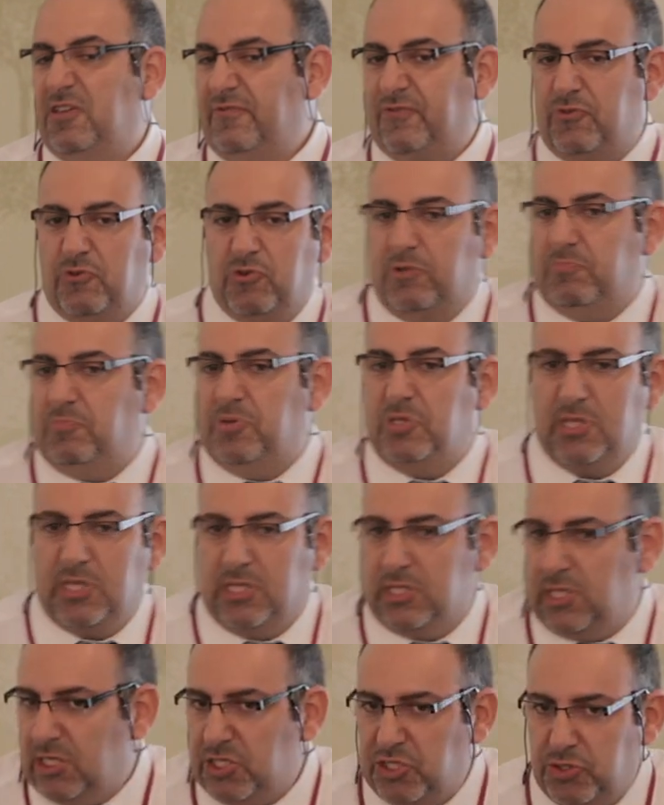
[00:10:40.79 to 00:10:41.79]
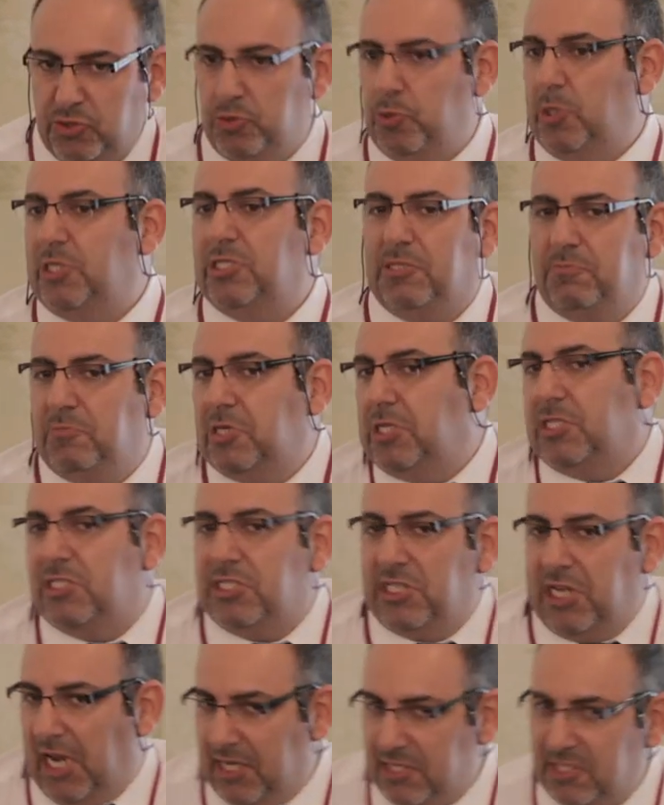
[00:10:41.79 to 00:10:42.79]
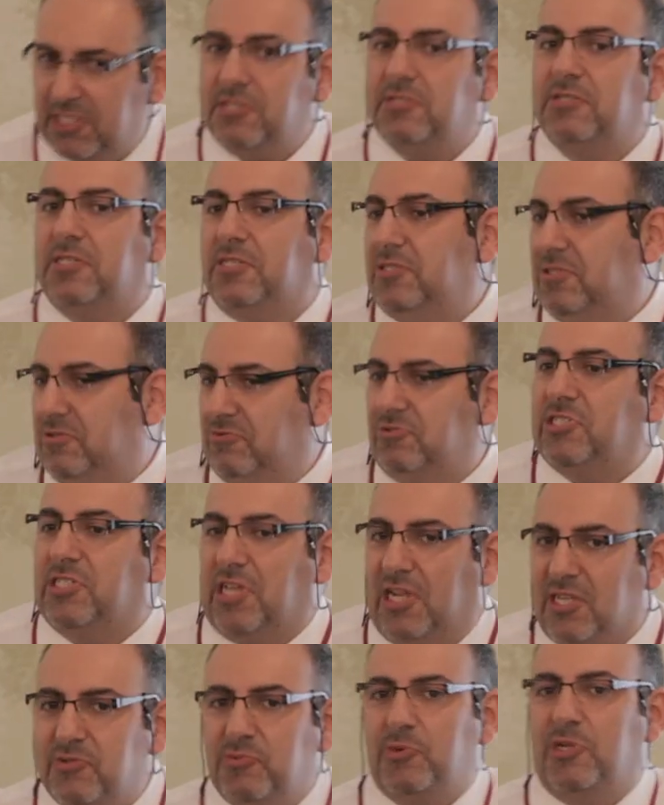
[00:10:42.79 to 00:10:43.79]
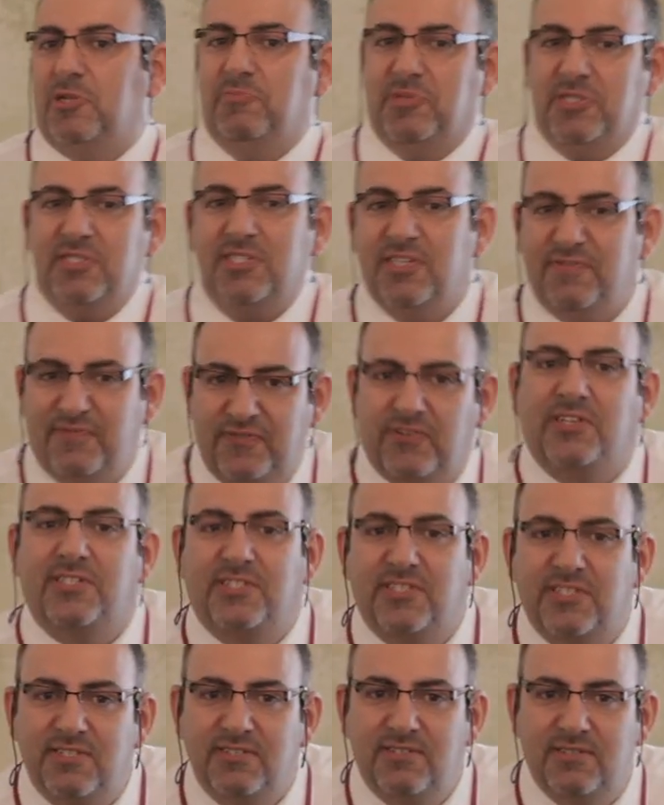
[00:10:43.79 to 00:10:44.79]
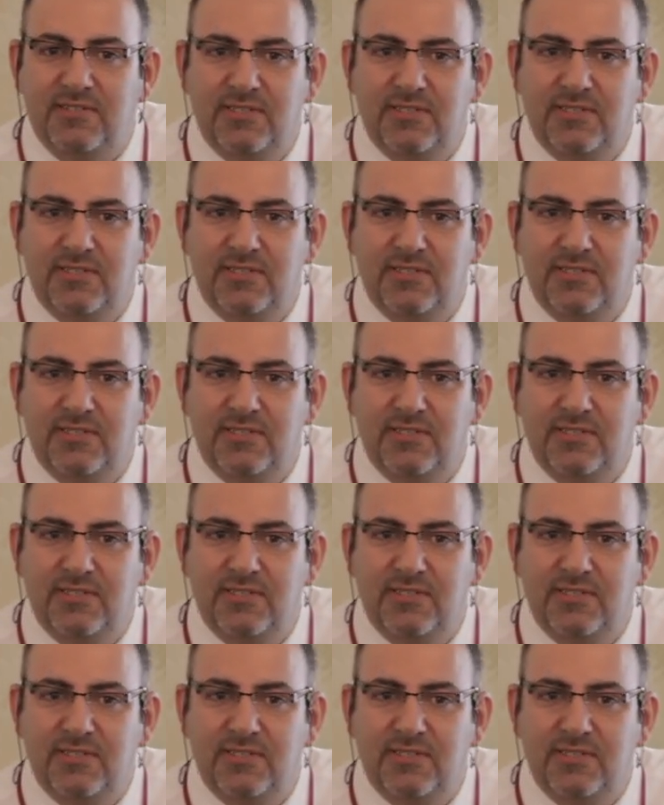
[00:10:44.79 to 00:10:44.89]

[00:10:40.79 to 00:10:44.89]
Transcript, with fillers: If you repeat the test 20 minutes later, the result will be different.